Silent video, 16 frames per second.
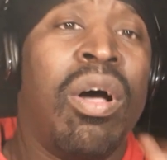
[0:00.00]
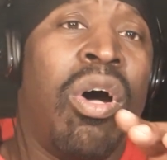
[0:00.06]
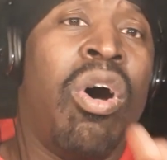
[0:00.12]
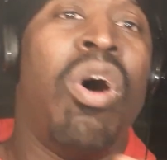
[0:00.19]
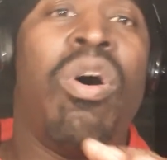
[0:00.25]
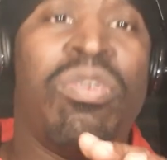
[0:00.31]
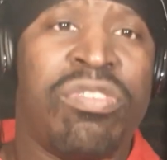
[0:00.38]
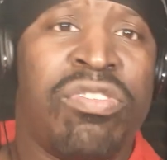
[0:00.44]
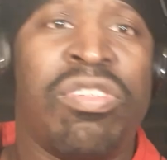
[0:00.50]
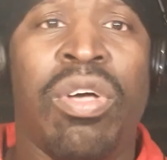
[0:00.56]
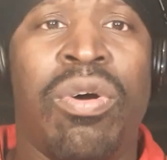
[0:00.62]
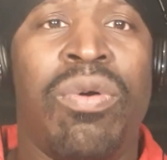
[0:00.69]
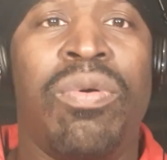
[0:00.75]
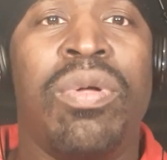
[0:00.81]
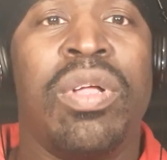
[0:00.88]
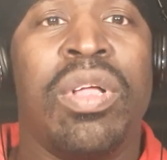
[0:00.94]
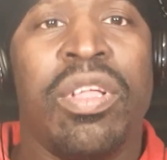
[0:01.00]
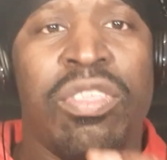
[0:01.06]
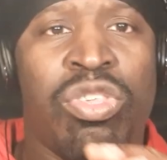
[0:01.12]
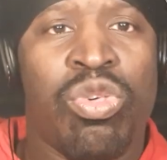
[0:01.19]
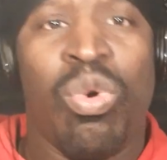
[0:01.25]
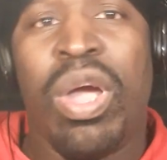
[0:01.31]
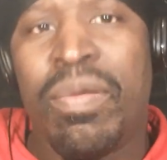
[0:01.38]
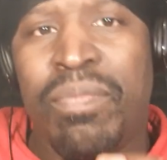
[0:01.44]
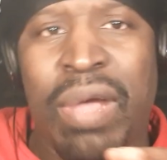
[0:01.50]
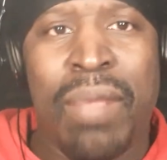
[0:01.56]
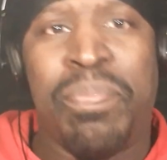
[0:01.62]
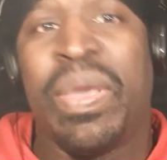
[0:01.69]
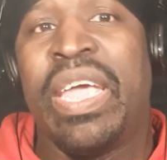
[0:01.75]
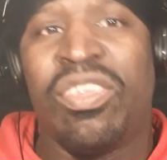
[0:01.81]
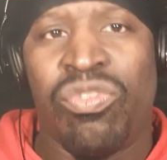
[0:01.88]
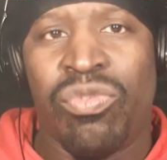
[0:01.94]
Also, join my
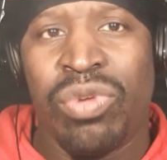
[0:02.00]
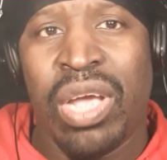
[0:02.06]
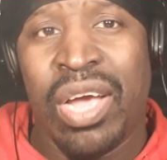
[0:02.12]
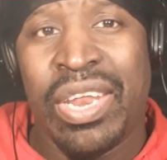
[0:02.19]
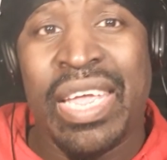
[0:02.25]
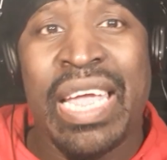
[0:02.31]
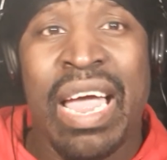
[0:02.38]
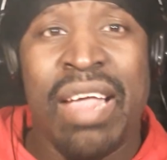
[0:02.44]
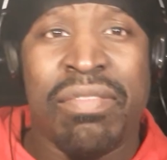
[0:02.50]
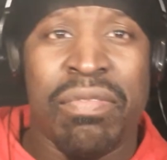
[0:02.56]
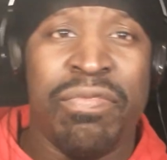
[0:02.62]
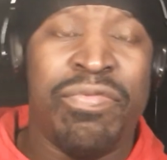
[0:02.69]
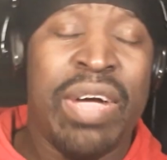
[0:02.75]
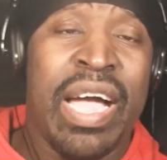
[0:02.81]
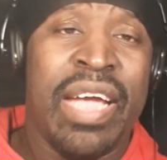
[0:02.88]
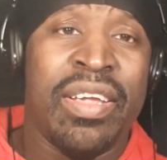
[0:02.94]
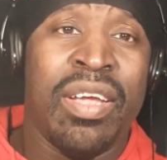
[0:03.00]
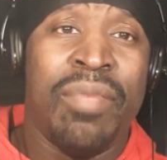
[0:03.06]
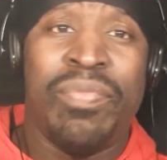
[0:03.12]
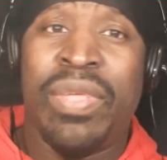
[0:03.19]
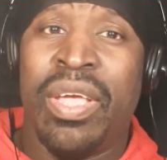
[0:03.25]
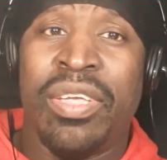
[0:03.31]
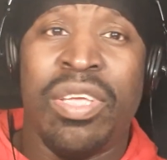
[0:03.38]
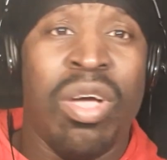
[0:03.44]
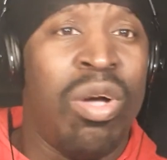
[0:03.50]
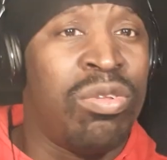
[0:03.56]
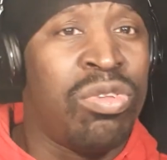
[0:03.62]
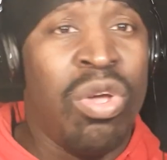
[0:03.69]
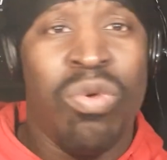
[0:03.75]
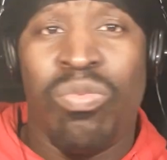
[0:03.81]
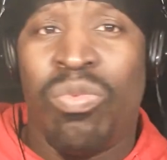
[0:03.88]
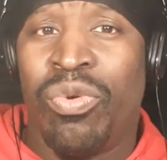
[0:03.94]
Patreon. I got some fire up there, y'all.
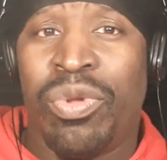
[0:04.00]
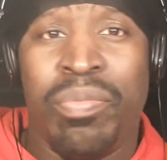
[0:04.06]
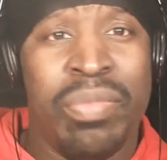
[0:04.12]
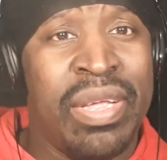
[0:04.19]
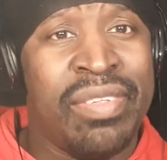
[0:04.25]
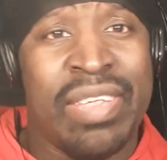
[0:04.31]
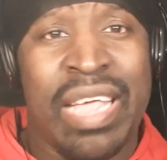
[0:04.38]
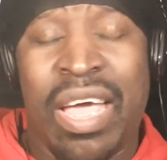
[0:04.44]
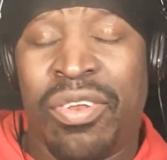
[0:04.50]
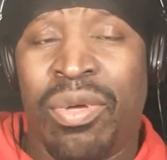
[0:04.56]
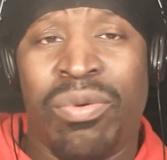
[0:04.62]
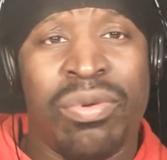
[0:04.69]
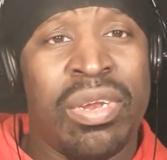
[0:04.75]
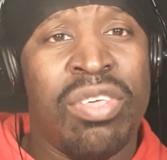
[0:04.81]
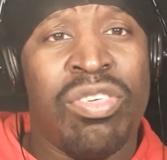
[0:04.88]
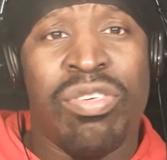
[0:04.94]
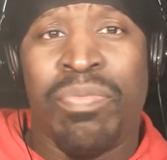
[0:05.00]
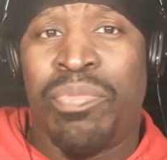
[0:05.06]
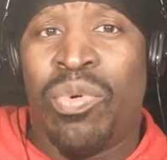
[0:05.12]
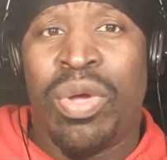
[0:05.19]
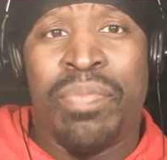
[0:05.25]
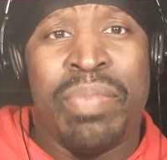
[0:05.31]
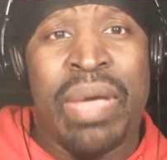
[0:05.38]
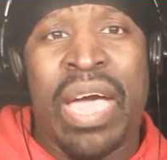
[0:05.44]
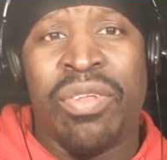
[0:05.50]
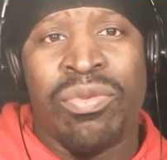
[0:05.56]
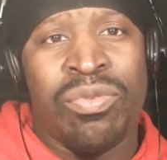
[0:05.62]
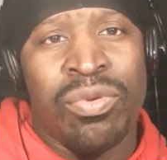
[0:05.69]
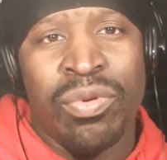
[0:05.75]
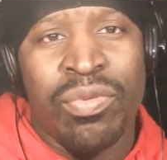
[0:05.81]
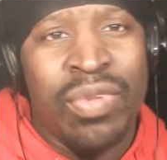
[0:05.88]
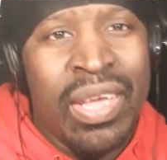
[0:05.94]
Don't want to miss out on. This your boy, Battle
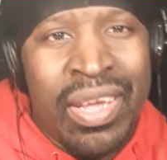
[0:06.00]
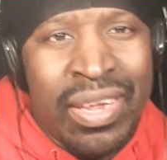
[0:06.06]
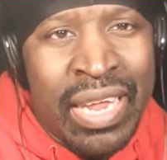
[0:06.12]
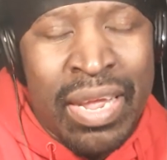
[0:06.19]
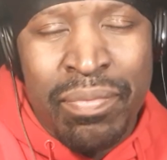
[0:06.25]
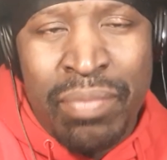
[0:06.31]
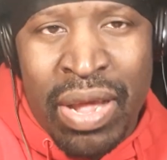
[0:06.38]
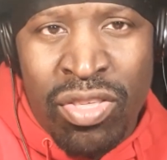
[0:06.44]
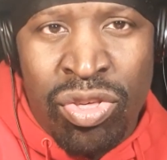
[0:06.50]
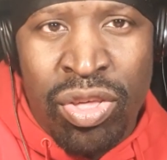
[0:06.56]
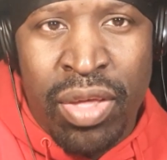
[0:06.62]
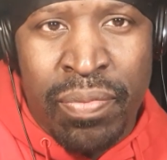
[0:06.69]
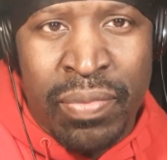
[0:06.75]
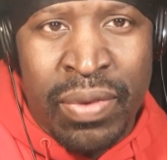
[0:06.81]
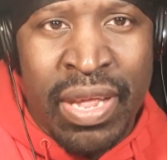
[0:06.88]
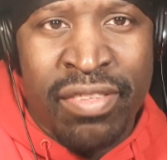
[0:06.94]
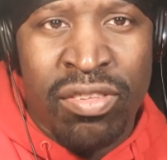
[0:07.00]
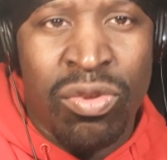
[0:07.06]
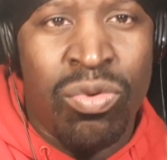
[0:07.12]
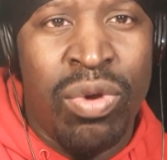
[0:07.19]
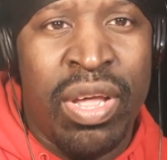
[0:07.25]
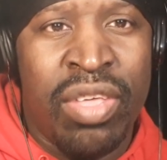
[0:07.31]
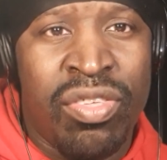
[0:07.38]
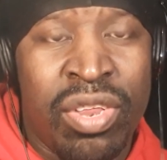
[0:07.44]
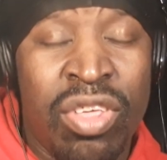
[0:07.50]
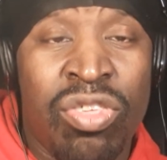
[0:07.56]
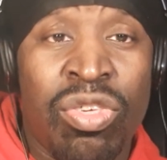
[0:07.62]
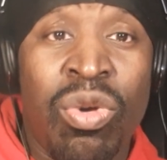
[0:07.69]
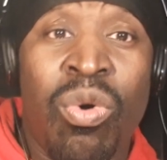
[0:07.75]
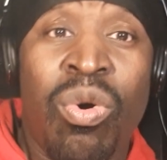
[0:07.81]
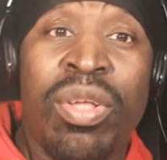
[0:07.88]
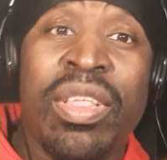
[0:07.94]
Truth. It ain't my judgment that's in question. It's
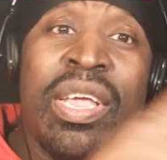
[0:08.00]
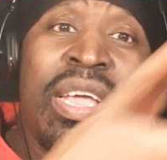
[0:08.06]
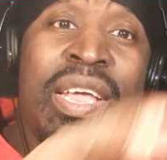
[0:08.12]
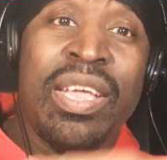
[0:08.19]
yours.